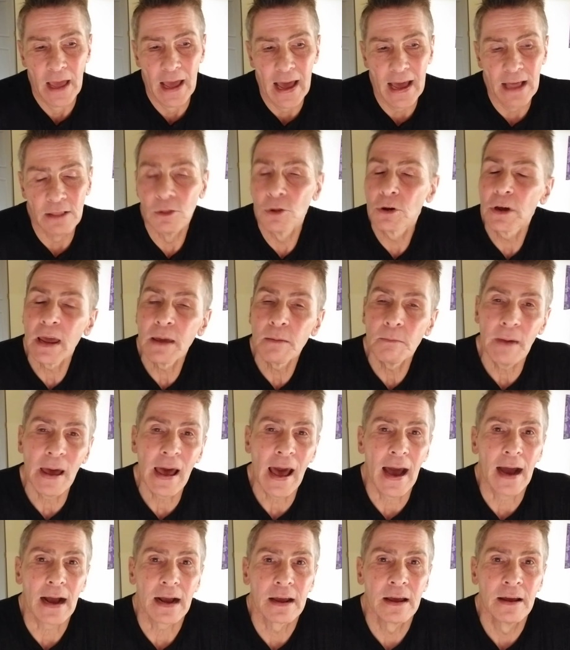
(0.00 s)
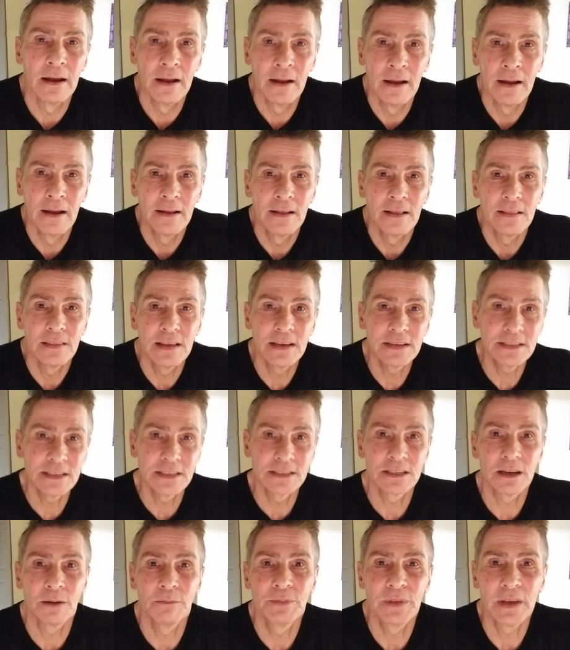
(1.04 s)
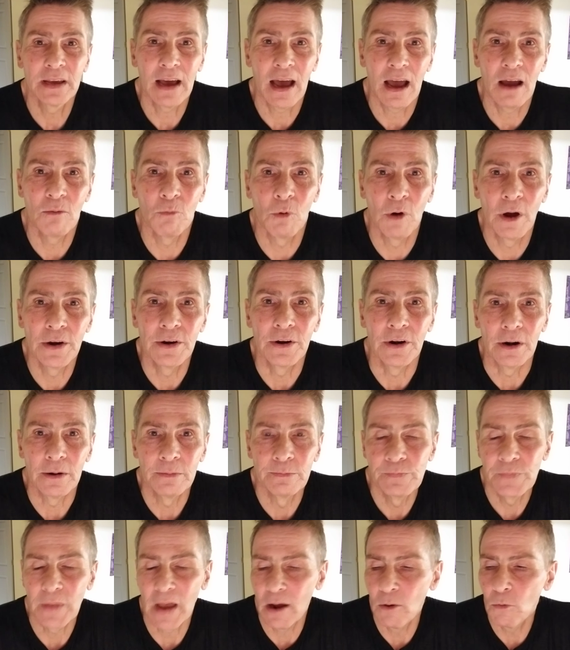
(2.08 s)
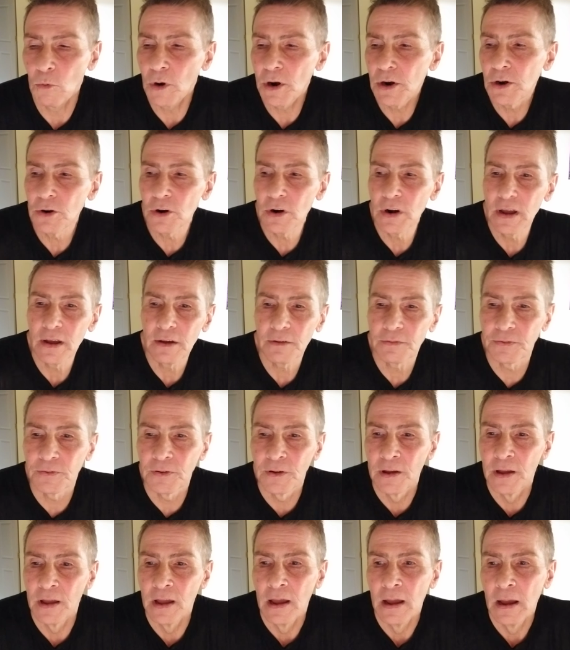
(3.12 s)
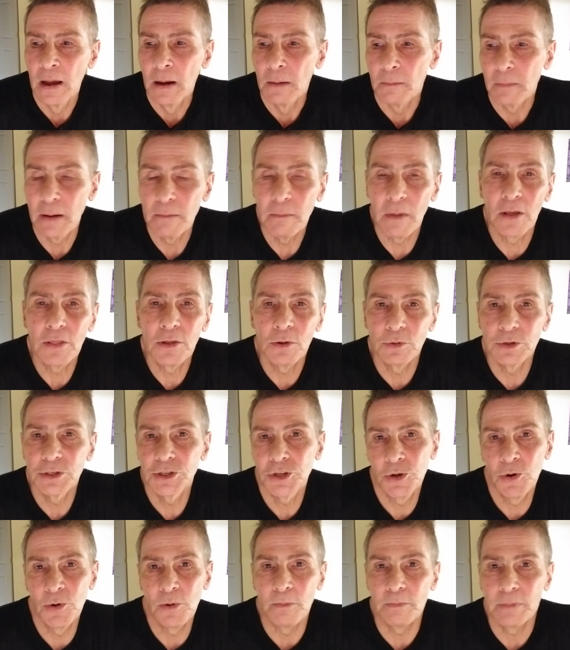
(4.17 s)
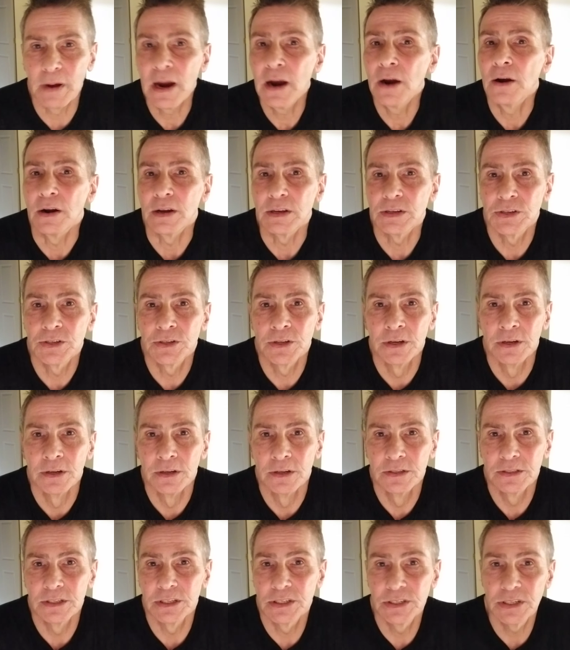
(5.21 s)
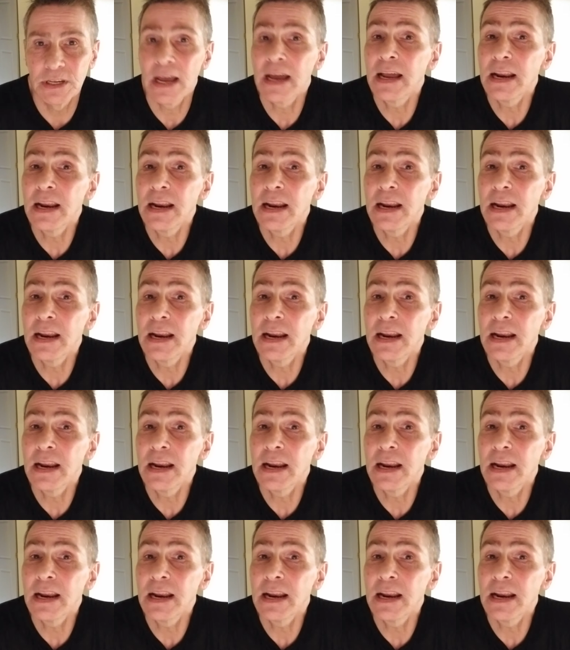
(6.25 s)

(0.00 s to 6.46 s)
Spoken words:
And looking back, this is something I wonder. I wonder if my mother was too embarrassed to say